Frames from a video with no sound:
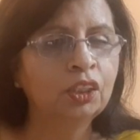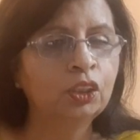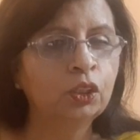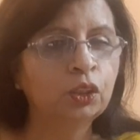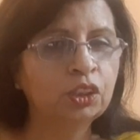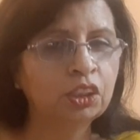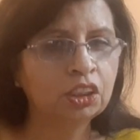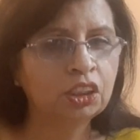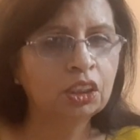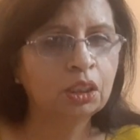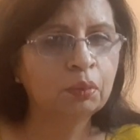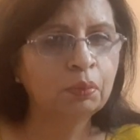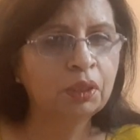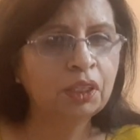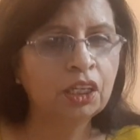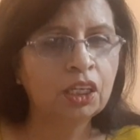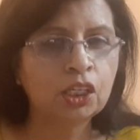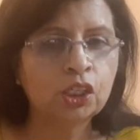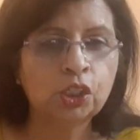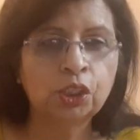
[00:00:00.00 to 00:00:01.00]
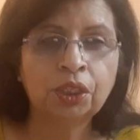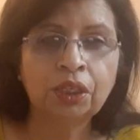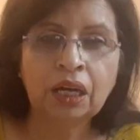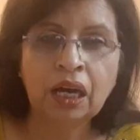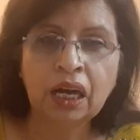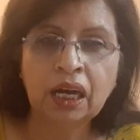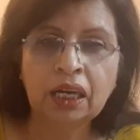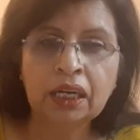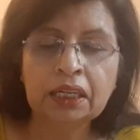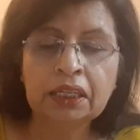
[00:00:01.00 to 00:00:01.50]
your determination
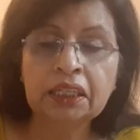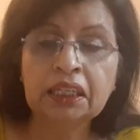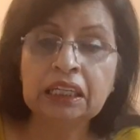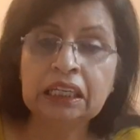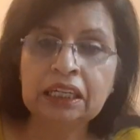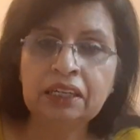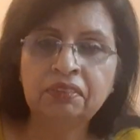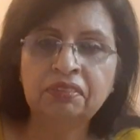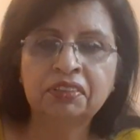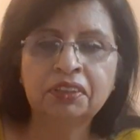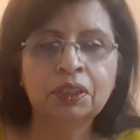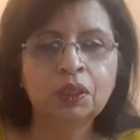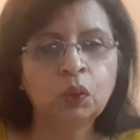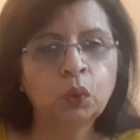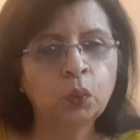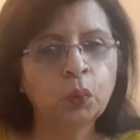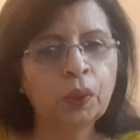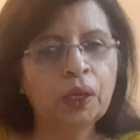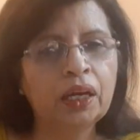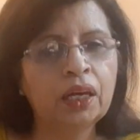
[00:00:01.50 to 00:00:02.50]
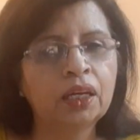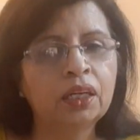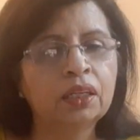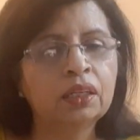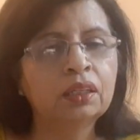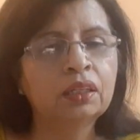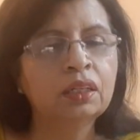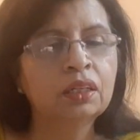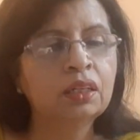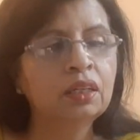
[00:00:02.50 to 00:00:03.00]
high, even
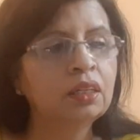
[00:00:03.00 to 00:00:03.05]
when,